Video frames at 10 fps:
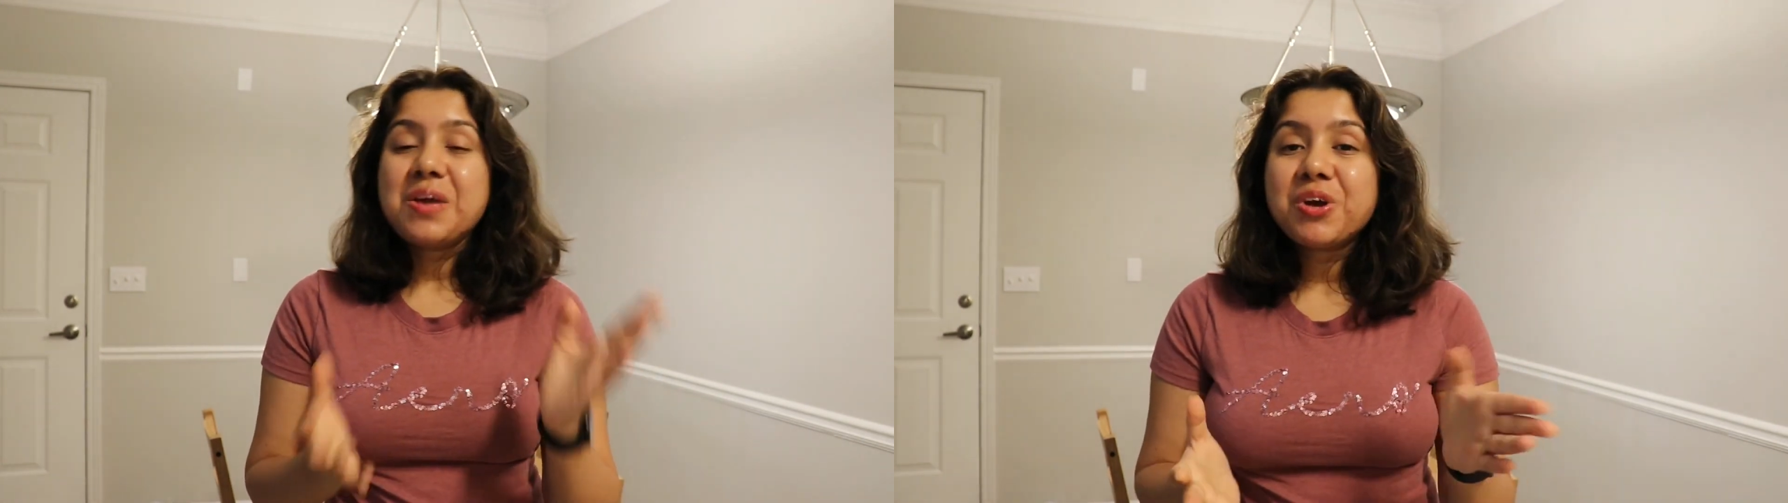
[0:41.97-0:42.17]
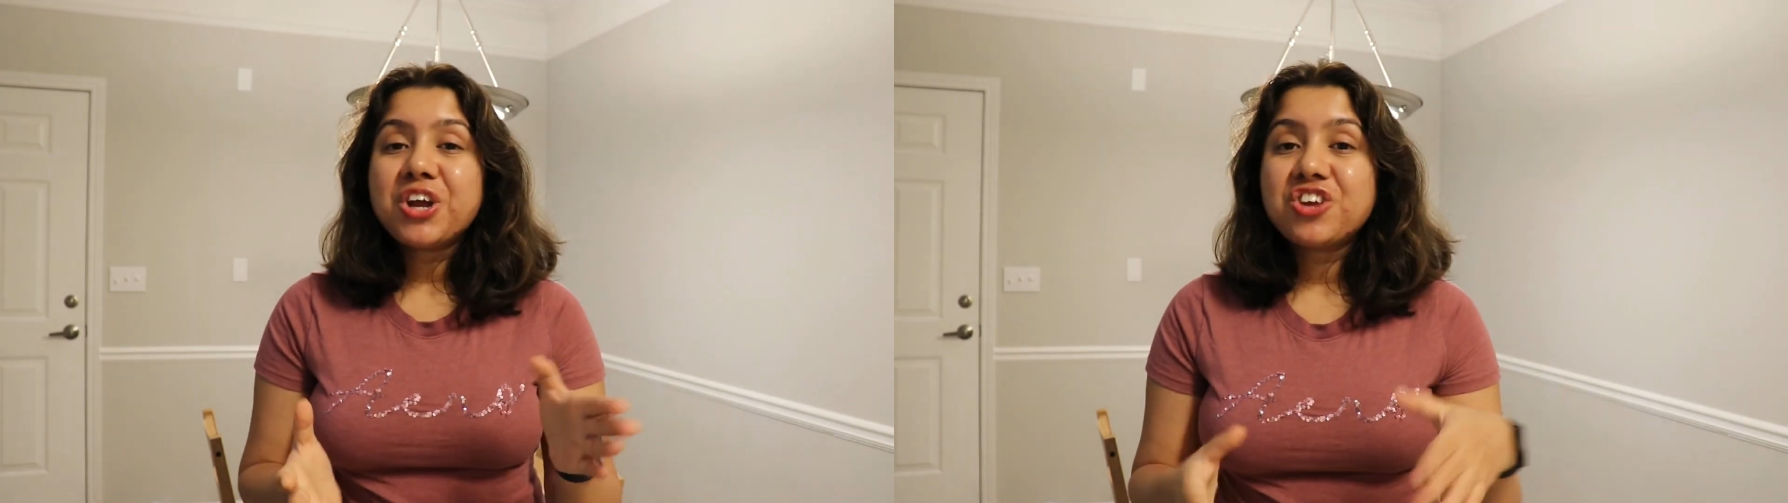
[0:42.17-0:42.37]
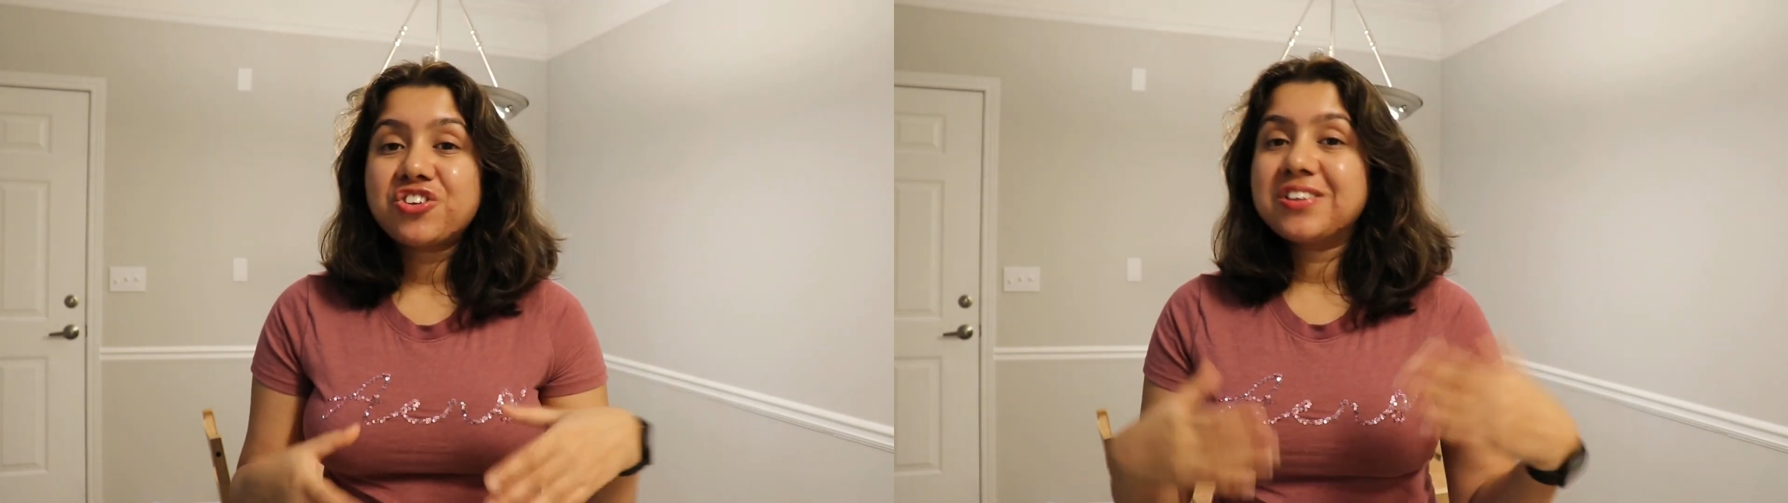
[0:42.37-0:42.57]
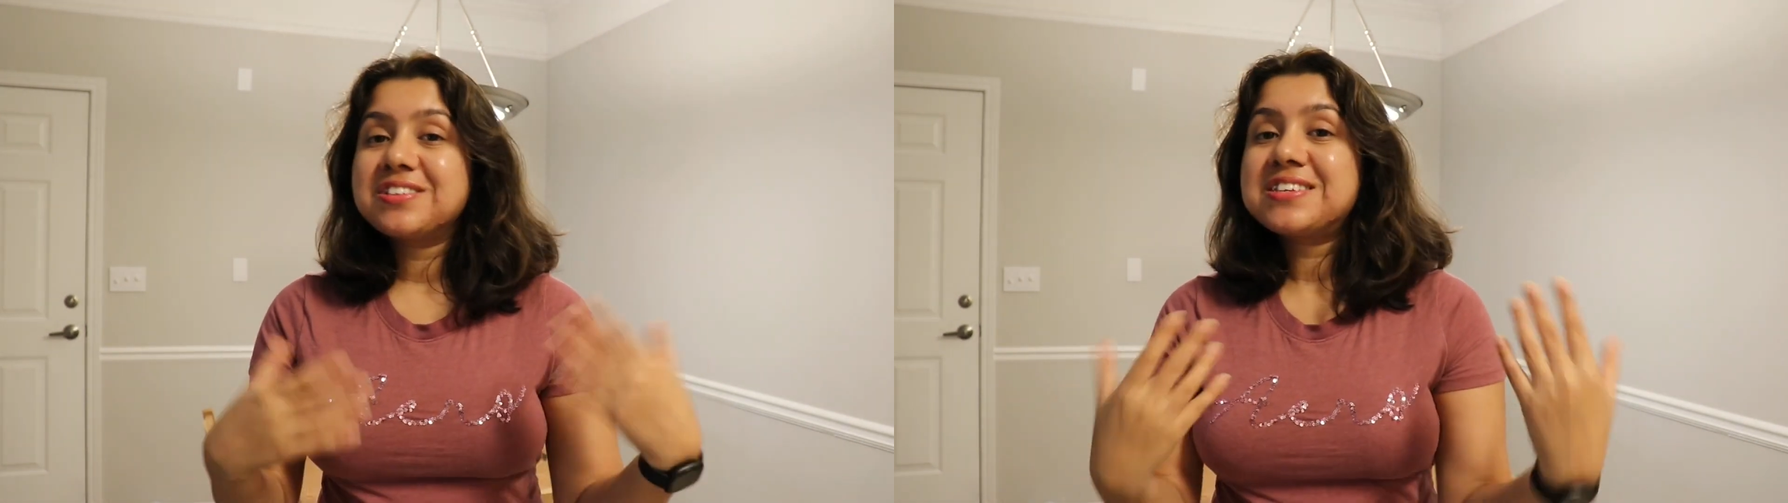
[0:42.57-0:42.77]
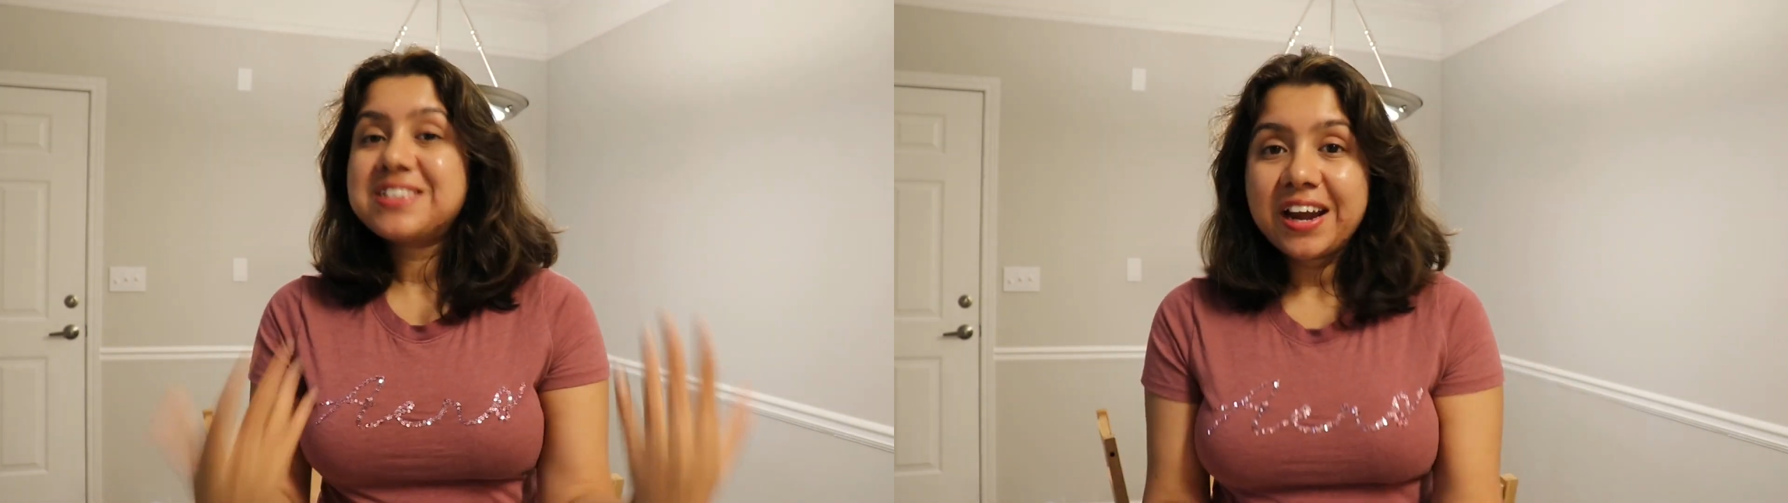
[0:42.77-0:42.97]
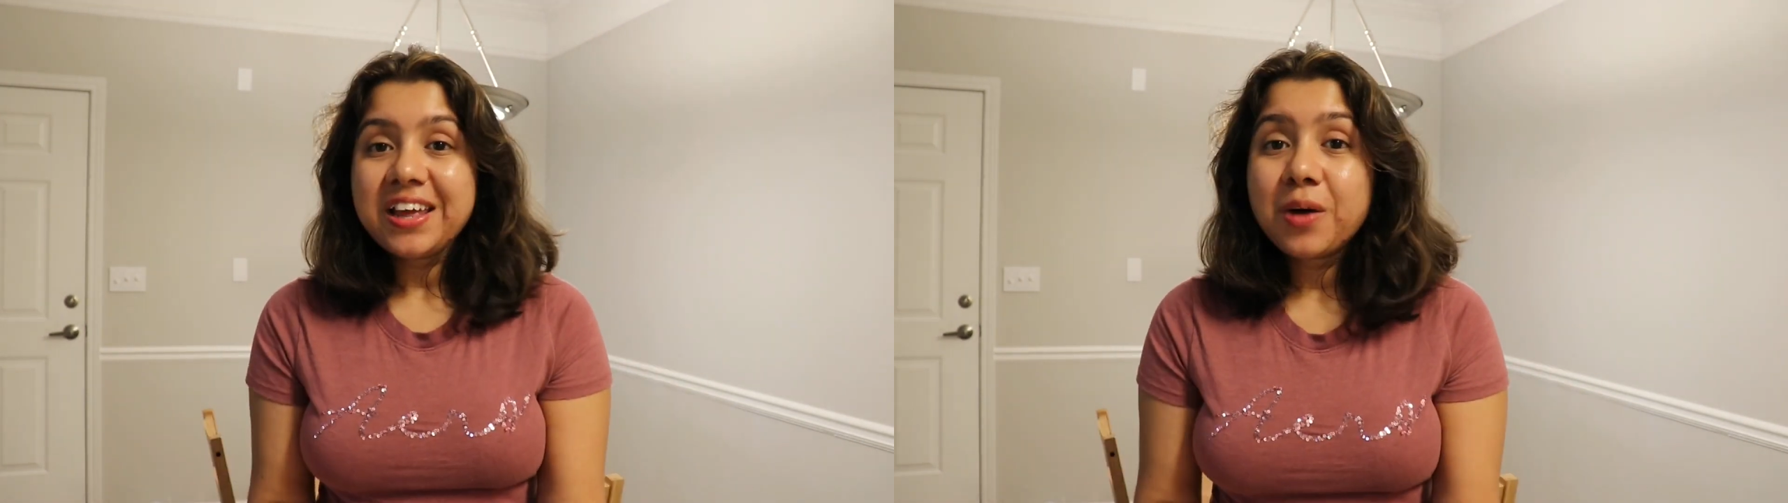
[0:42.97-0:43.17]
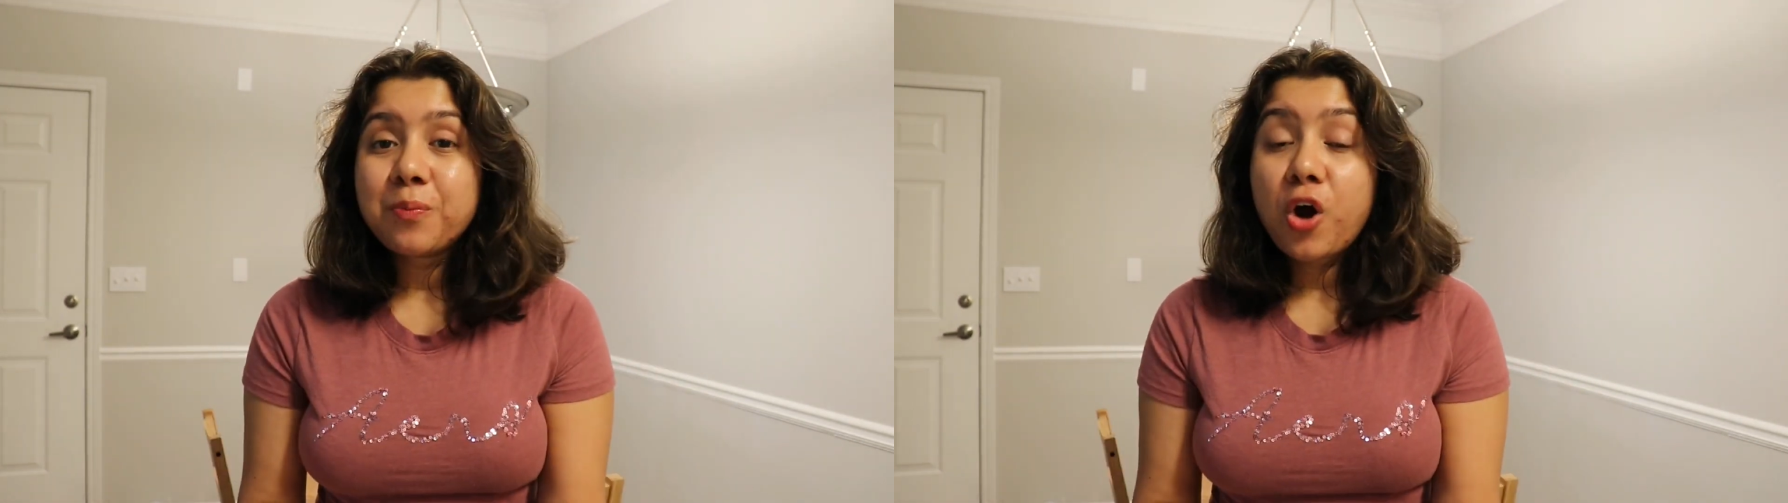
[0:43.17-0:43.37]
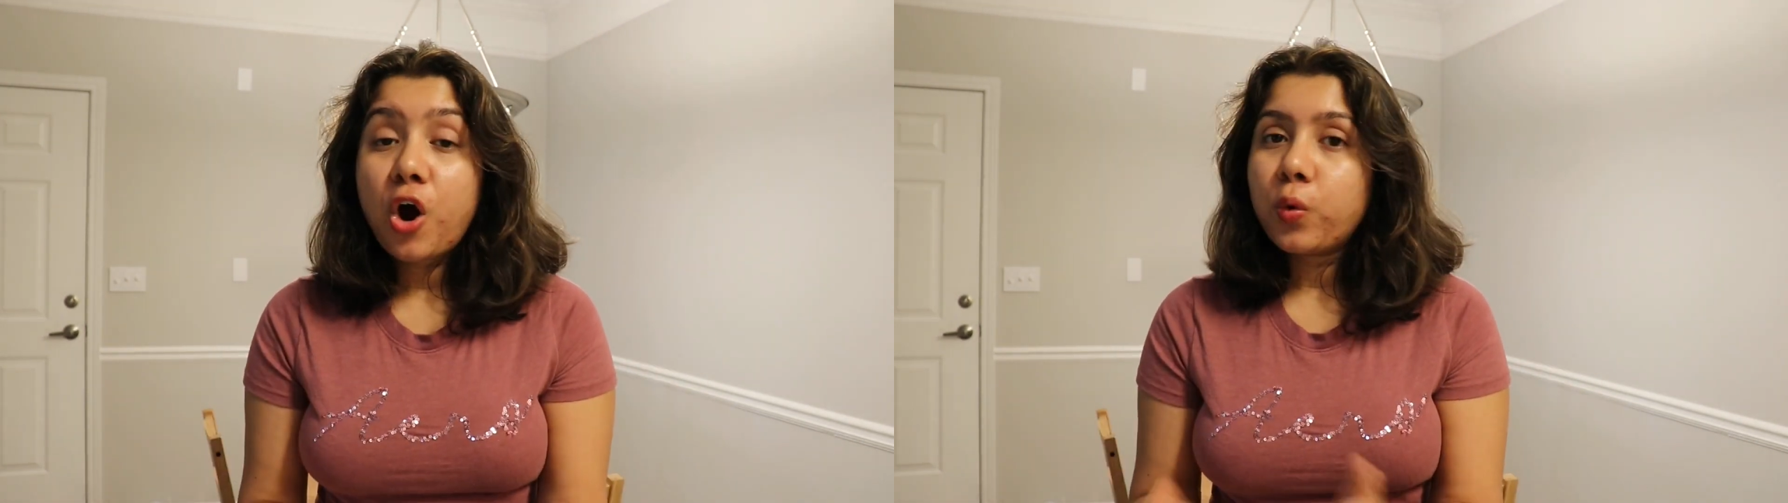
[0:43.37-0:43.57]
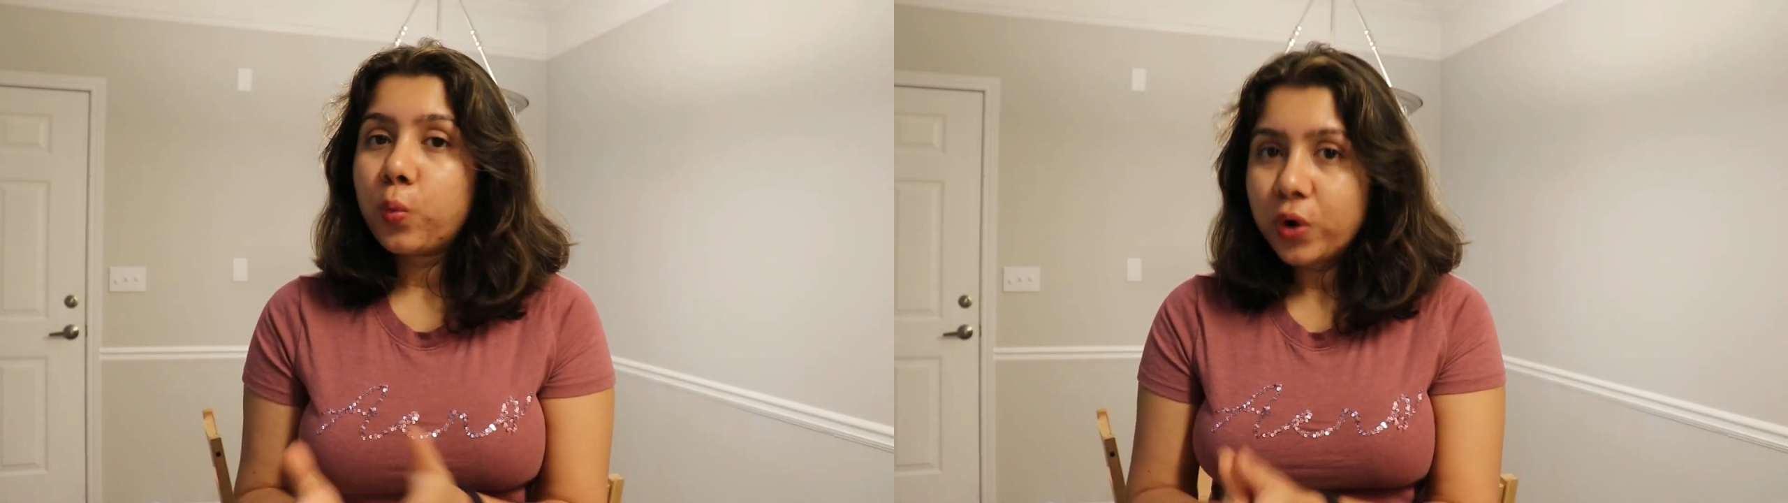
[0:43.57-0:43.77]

immigration, studying abroad,